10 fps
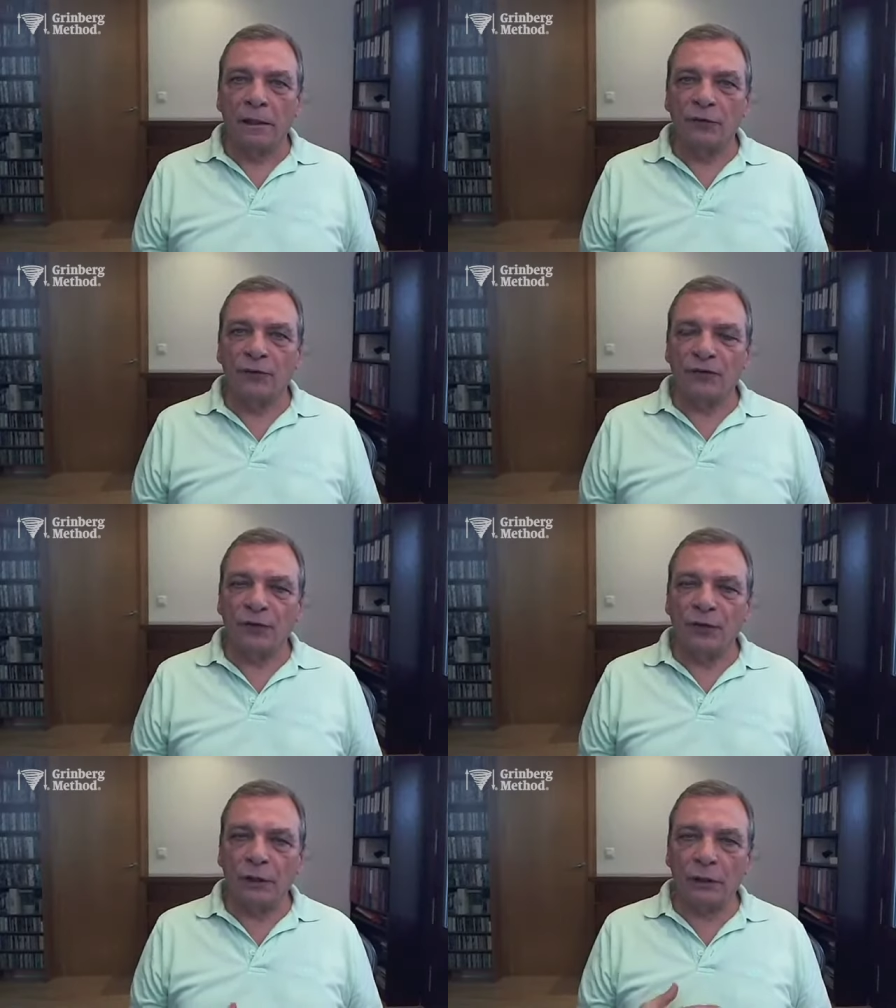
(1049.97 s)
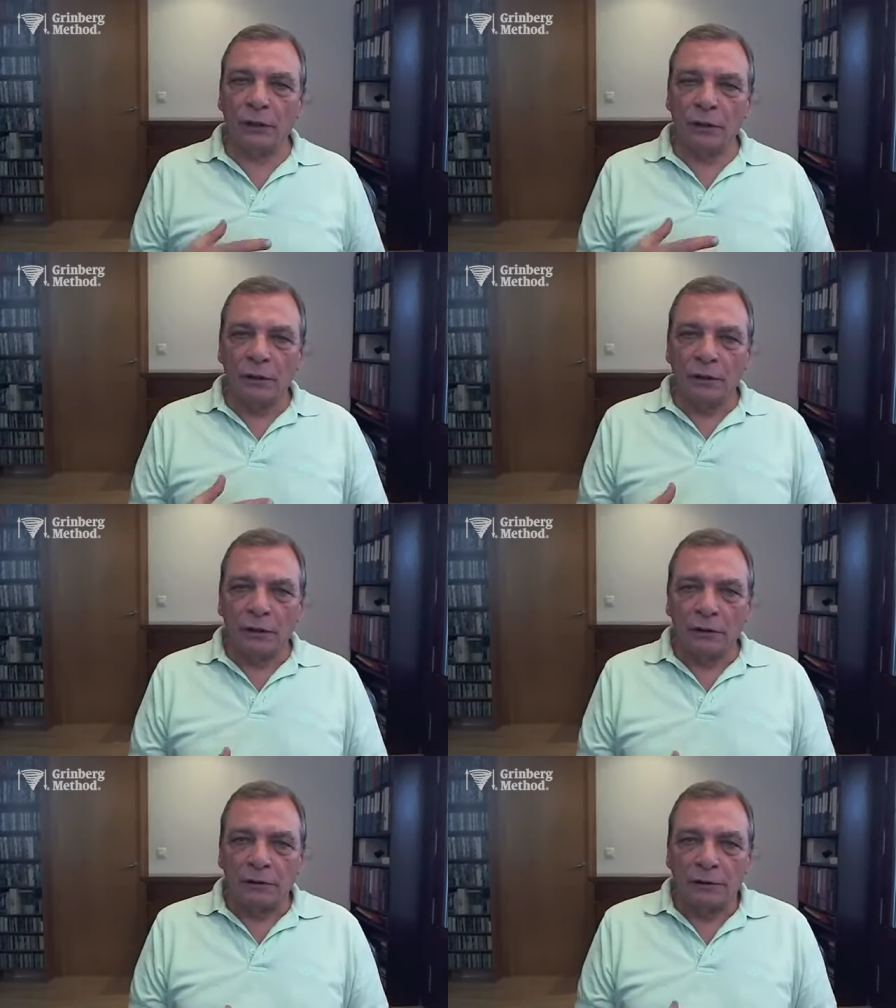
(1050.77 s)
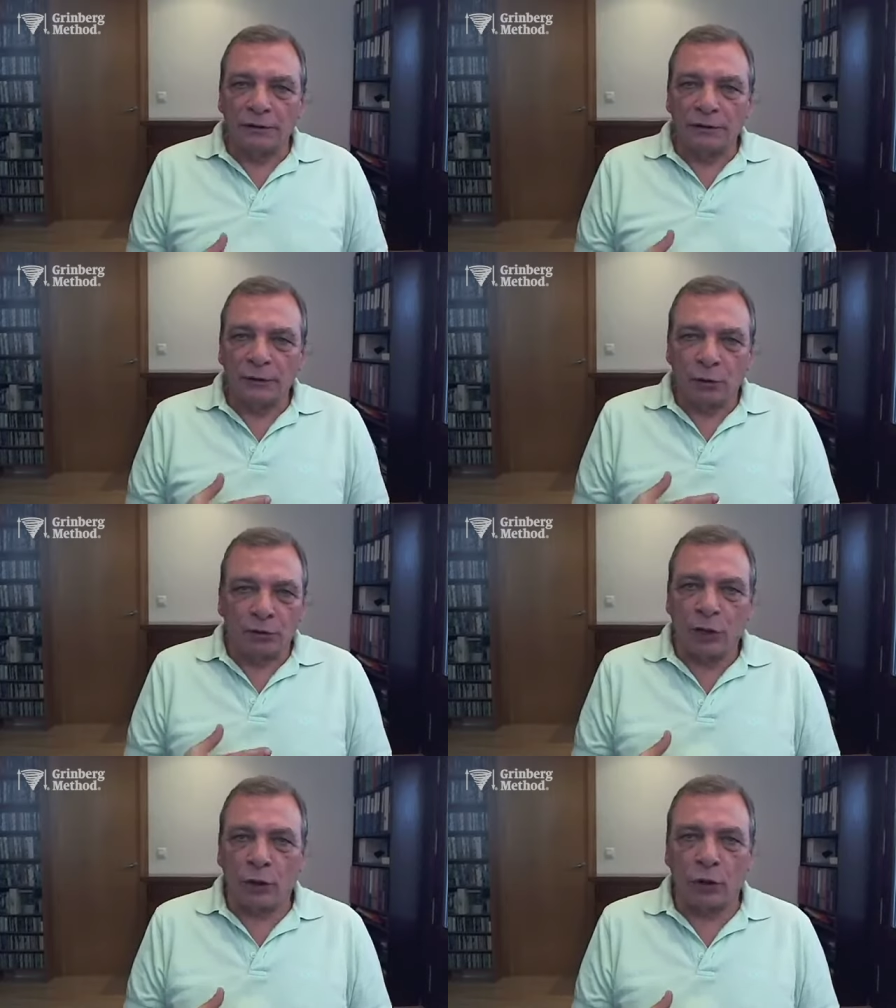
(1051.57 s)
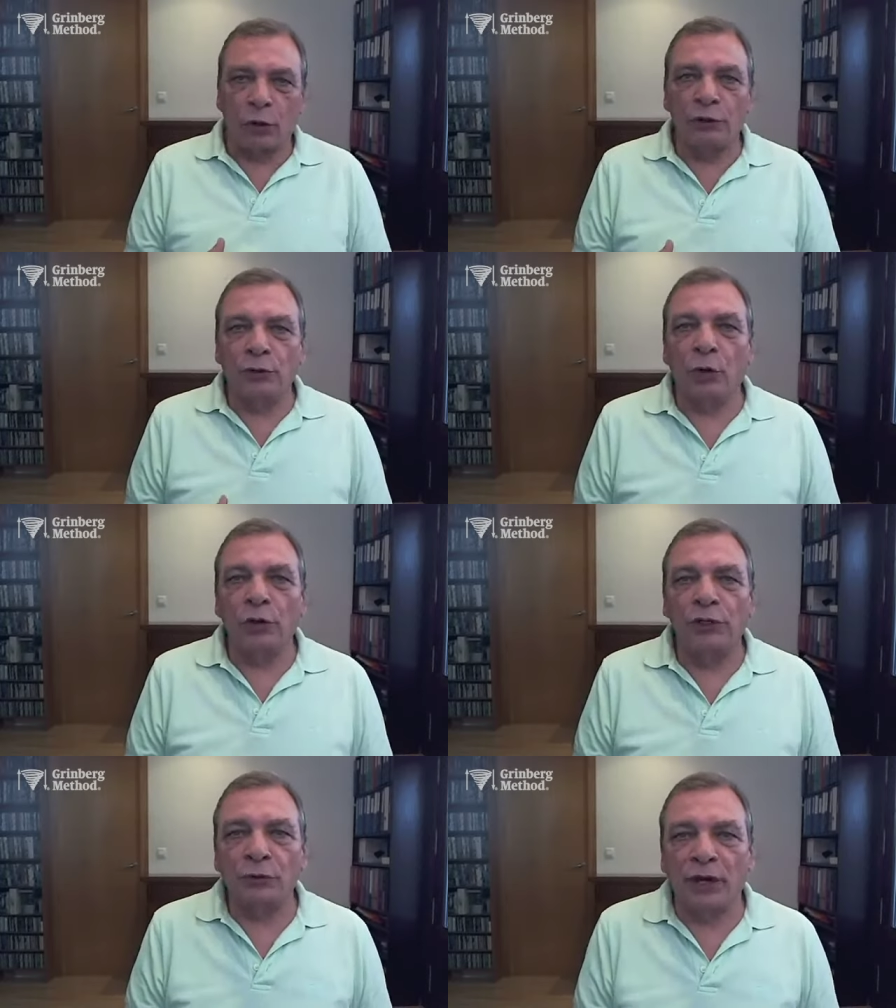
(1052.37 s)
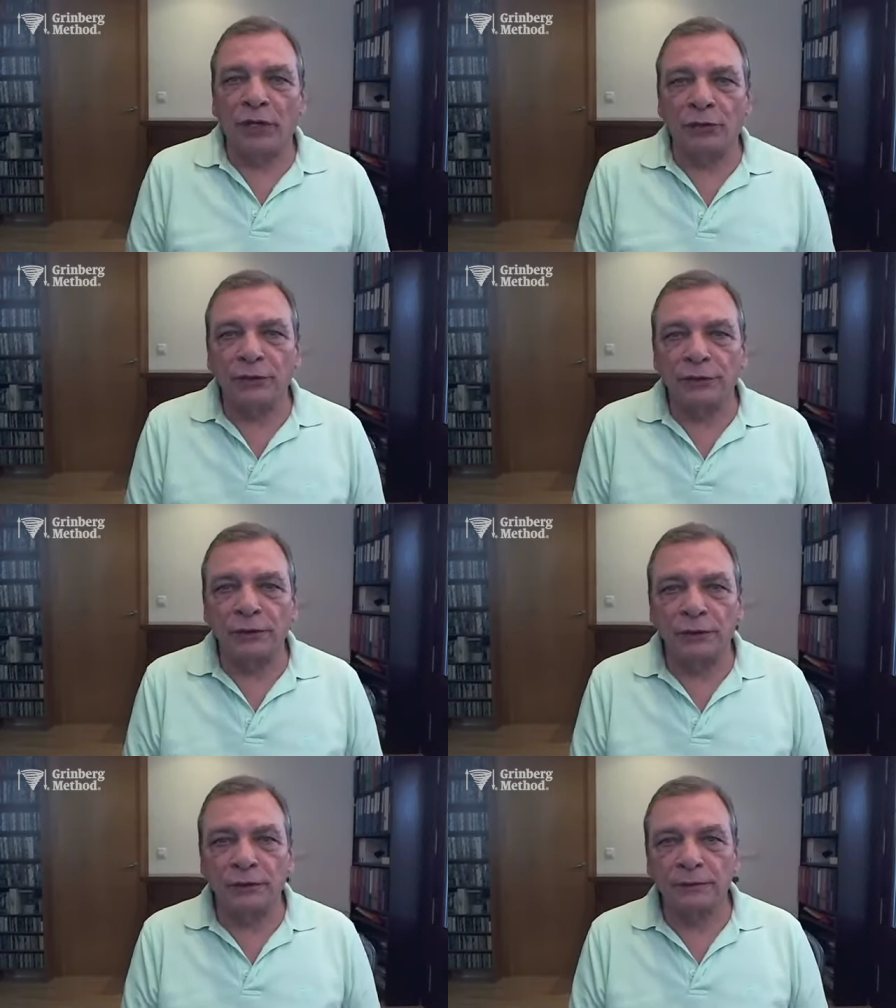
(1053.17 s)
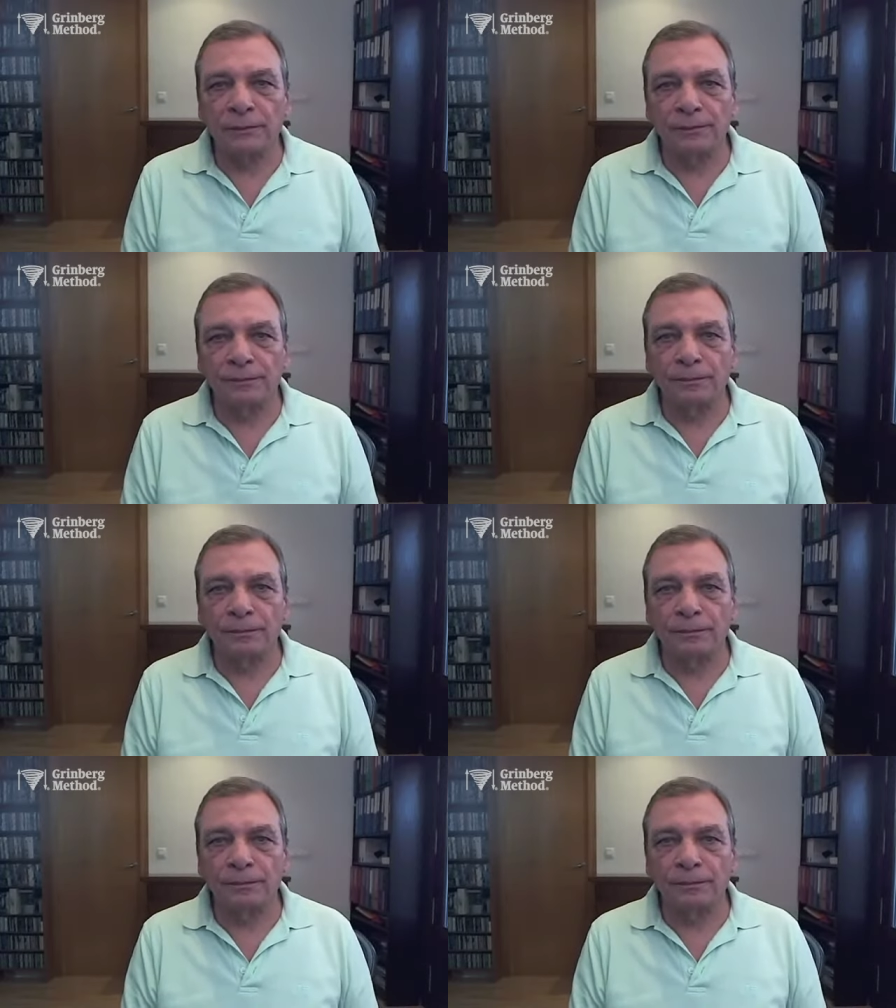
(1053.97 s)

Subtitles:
and feel this, what I call holy righteousness.